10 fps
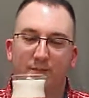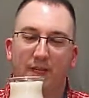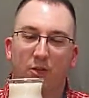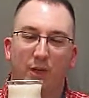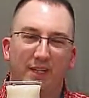
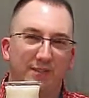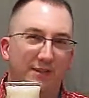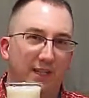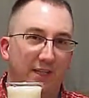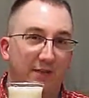Not quite as
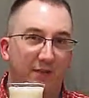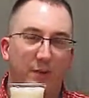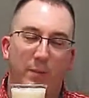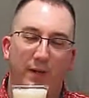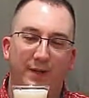intense as the
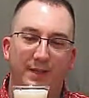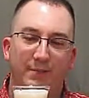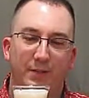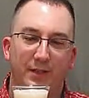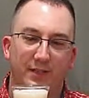Pliny,
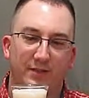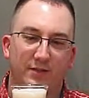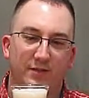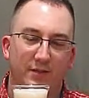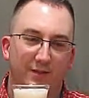but
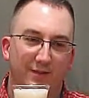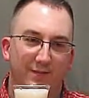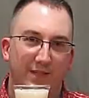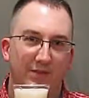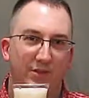it's
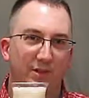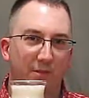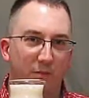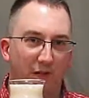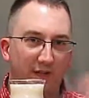if you took the
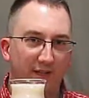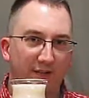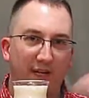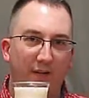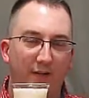Pliny and
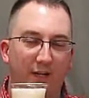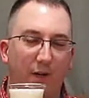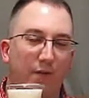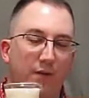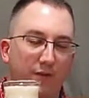dial it down
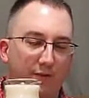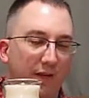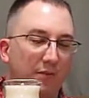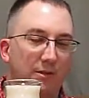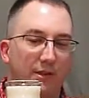a little, that's
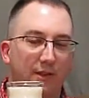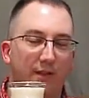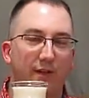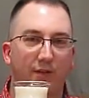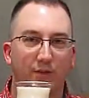kind of what you get
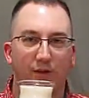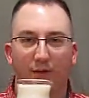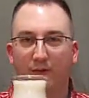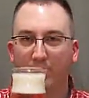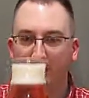here. So
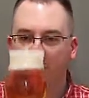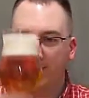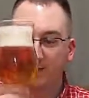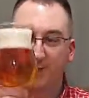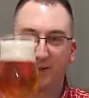
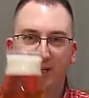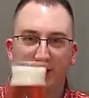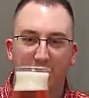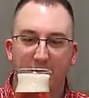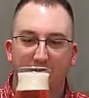I'm just gonna
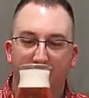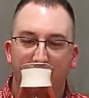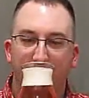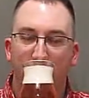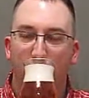dive right in.
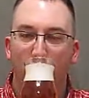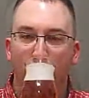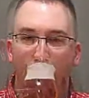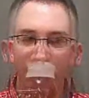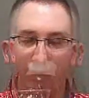
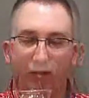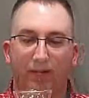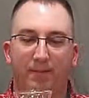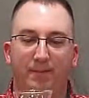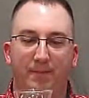
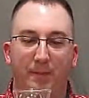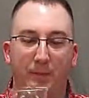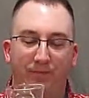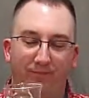Mmm,